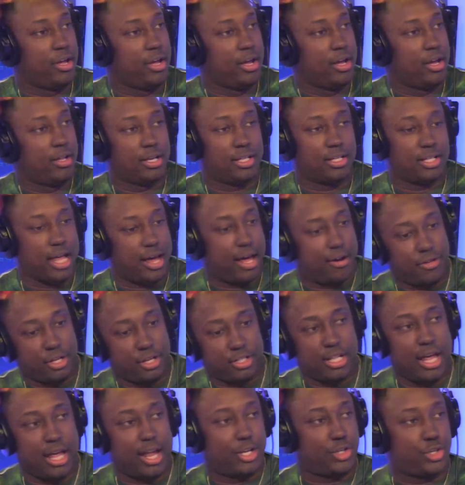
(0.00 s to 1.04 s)
Yeah.
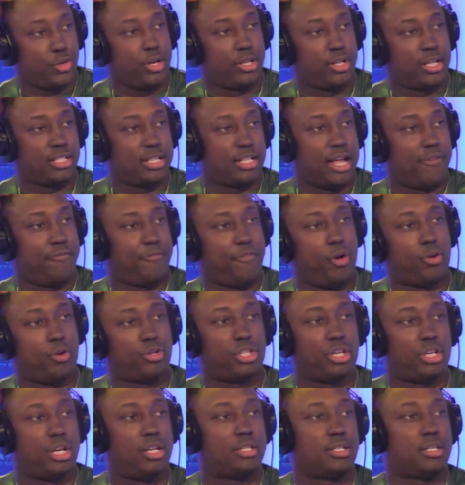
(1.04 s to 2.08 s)
This is not a trick. This is not
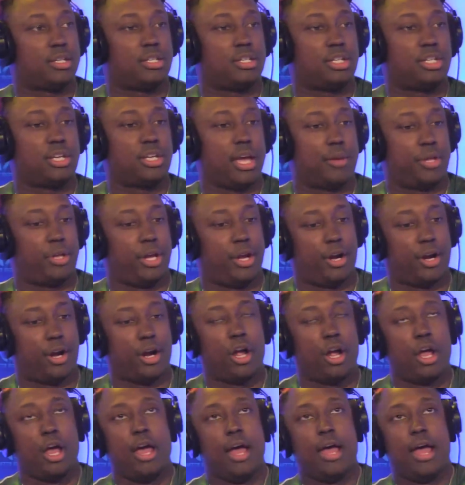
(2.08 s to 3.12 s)
false. She's kept
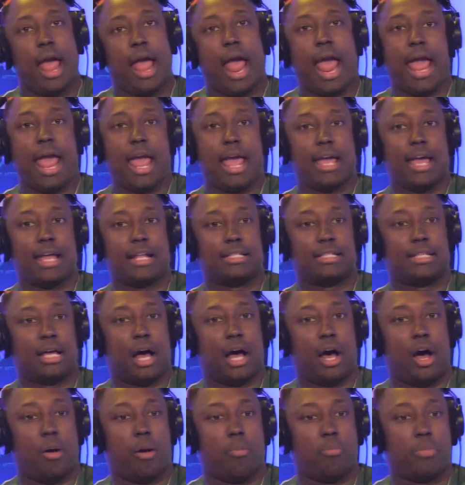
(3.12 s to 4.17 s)
here, and
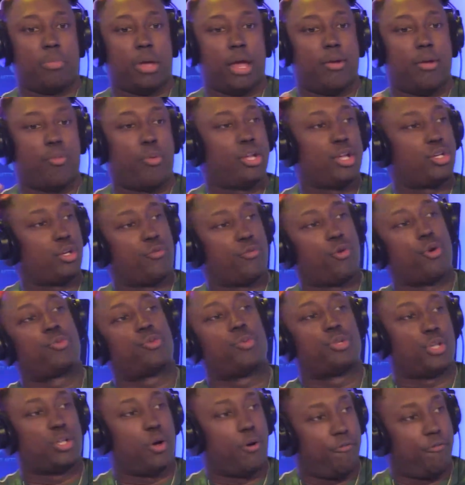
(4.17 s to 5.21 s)
Rachel of course
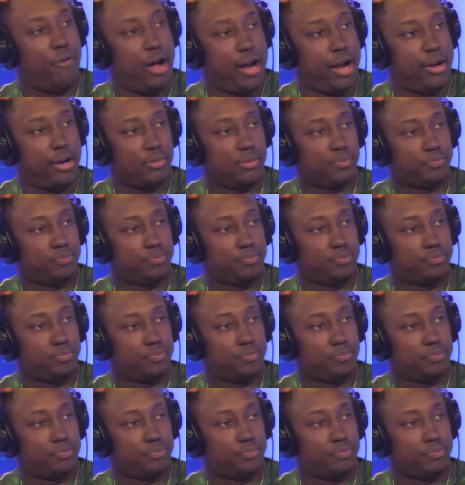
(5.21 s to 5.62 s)
wants to go find her.